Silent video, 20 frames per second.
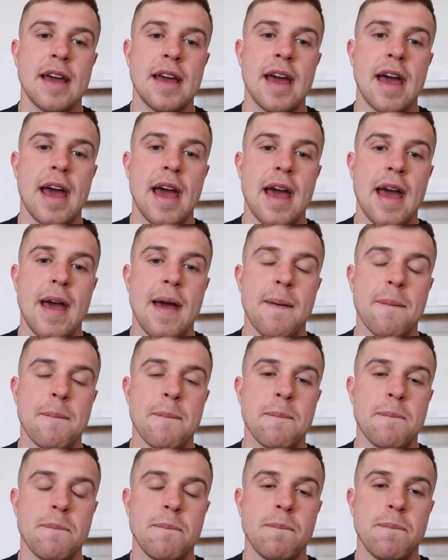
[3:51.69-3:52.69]

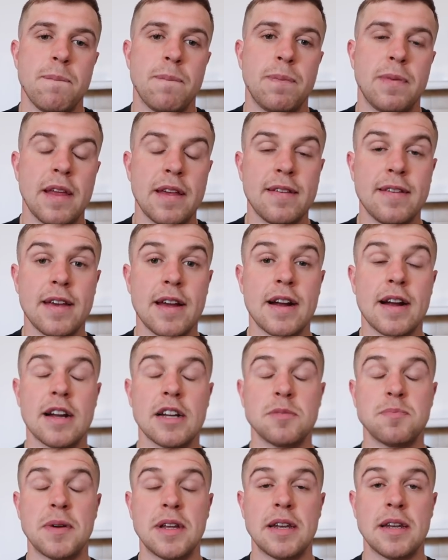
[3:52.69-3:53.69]
this year
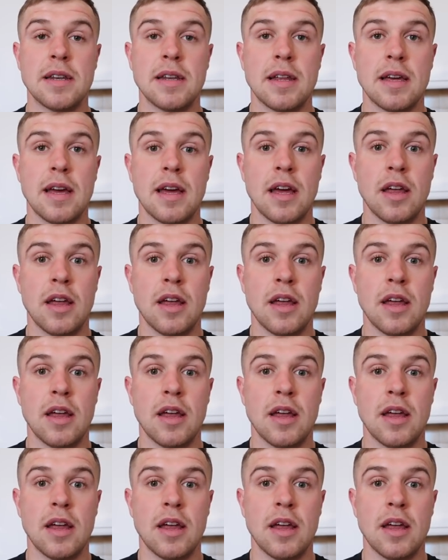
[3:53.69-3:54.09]
has been